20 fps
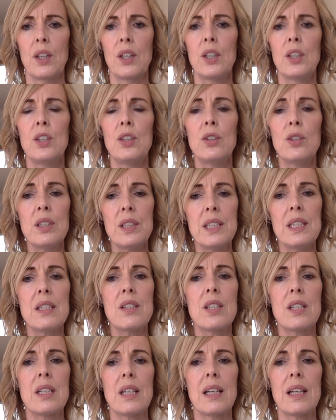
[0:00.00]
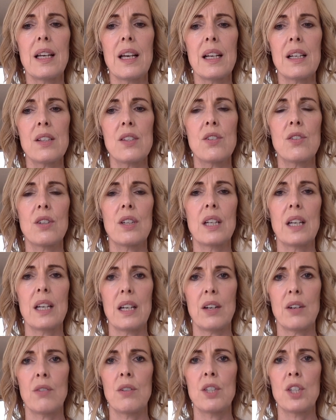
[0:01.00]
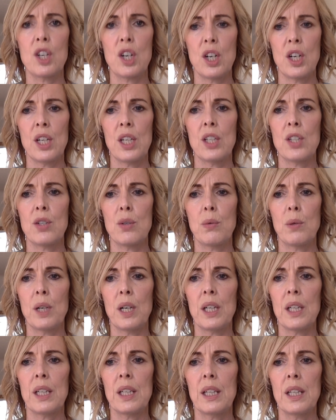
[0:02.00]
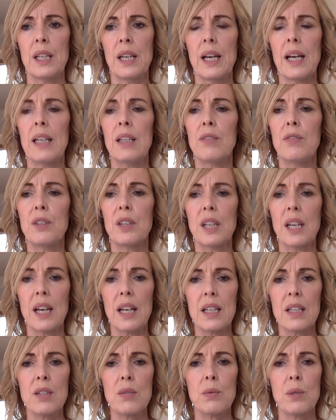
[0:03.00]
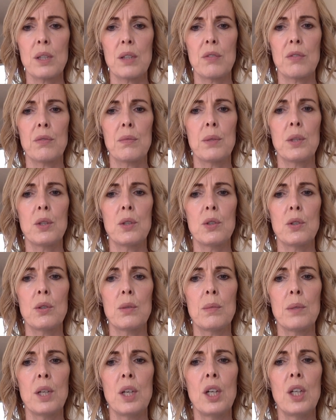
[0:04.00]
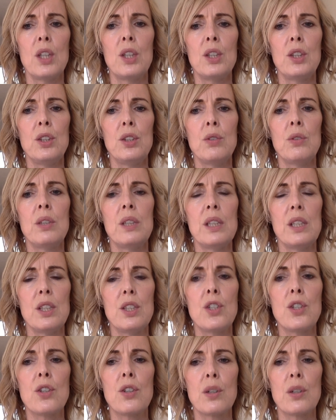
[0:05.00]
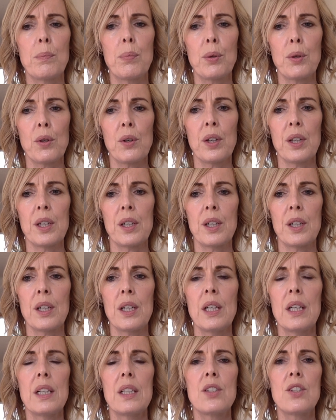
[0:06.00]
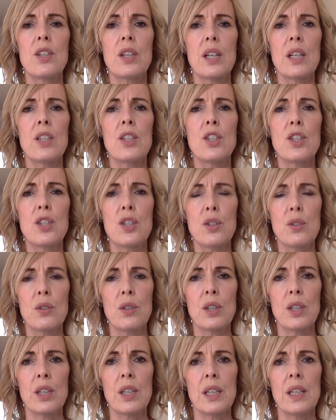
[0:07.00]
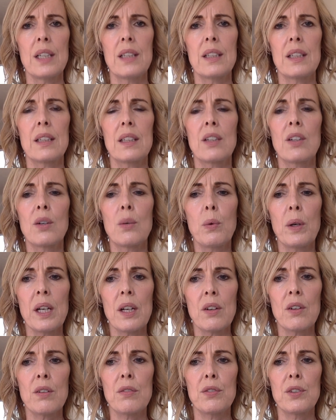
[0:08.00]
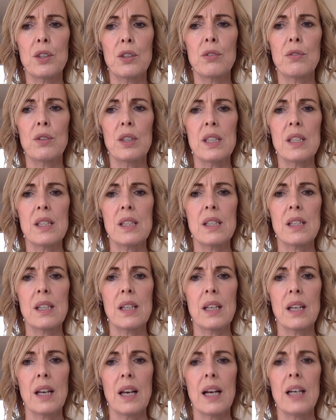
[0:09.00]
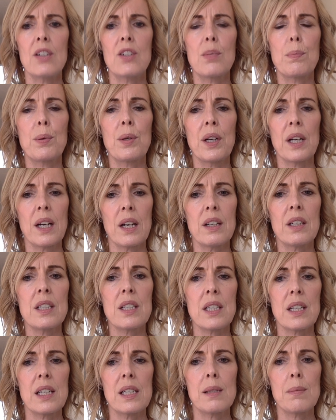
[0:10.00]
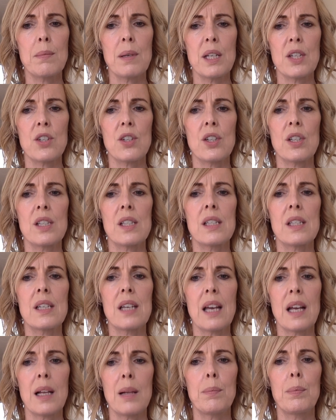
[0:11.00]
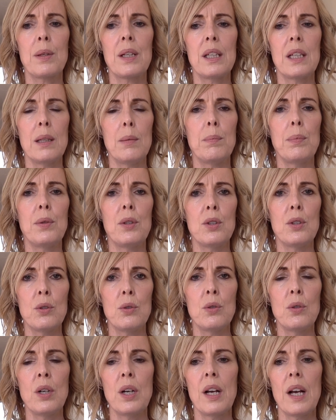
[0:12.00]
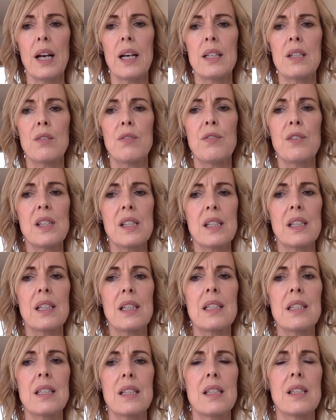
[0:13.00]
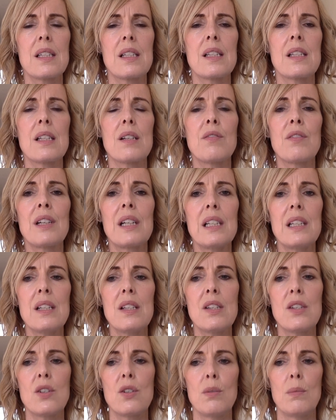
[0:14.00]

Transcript: You'll need to take extra care returning to work, and if you cannot work from home, you need your employer to ensure that they're aware of your risk and to prioritise measures to help keep you at a physical distance of at least 2